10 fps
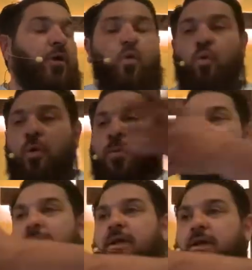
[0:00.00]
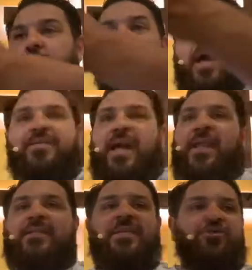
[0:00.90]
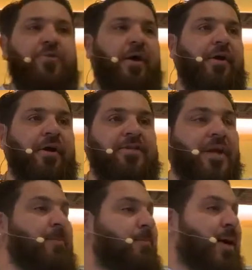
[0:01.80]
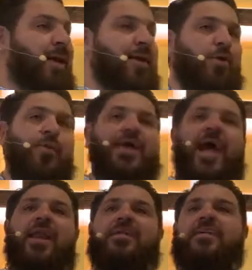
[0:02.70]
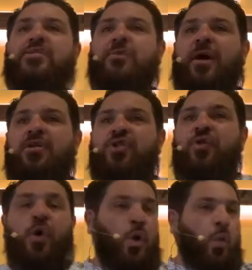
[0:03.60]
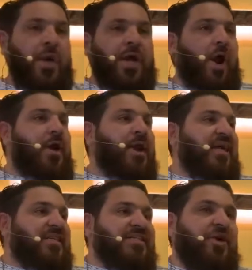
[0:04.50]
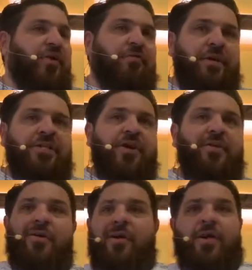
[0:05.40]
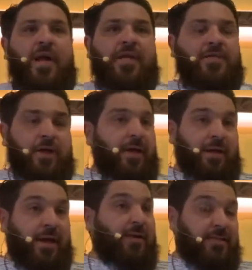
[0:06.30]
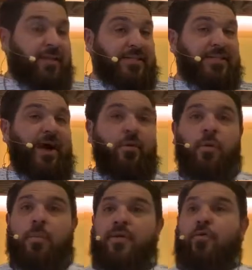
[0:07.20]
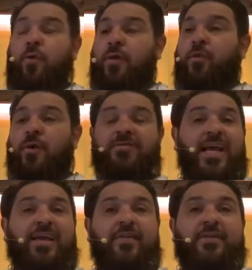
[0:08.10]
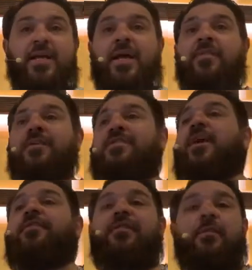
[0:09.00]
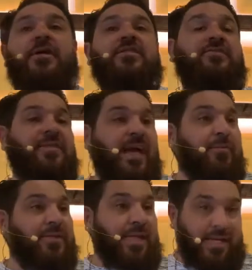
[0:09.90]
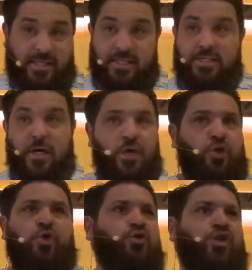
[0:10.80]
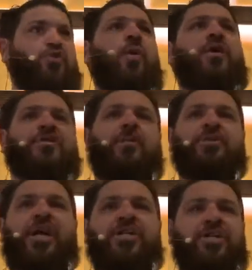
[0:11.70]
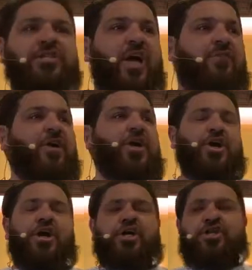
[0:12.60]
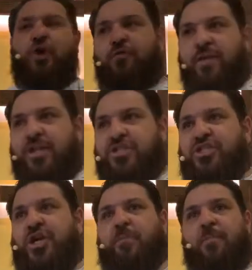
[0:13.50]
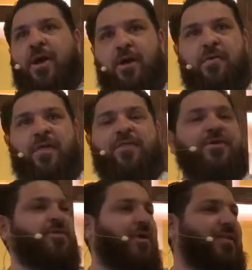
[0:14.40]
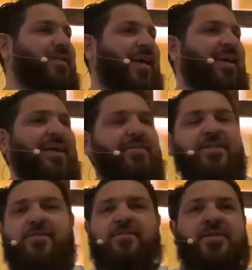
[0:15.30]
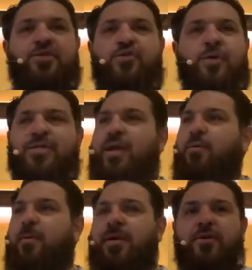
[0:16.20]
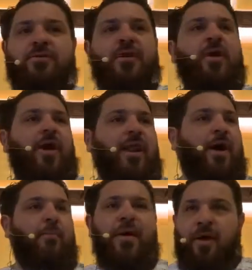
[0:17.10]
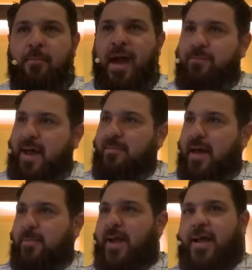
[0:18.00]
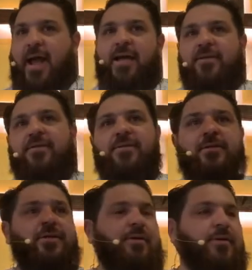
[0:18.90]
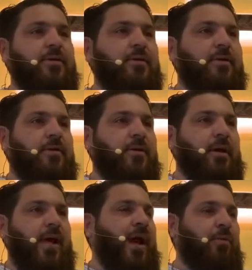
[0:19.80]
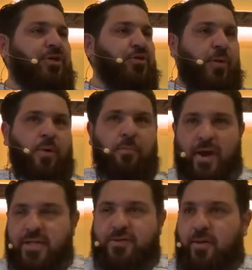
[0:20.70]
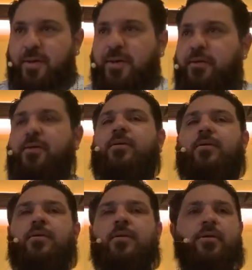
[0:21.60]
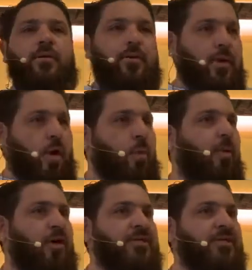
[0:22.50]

Woman, you guys can't exist without us. Man, we can't exist without you. We are necessary for each other. And again, this is how the women of Corinth would have taken this. This is how the feminists of today would take this. You just want to subjugate yourself. You're a chauvinistic male. And there's all these like these 52 words that women use on how men are bad, bad, bad, bad guys. And how we just want to oppress women. No, Paul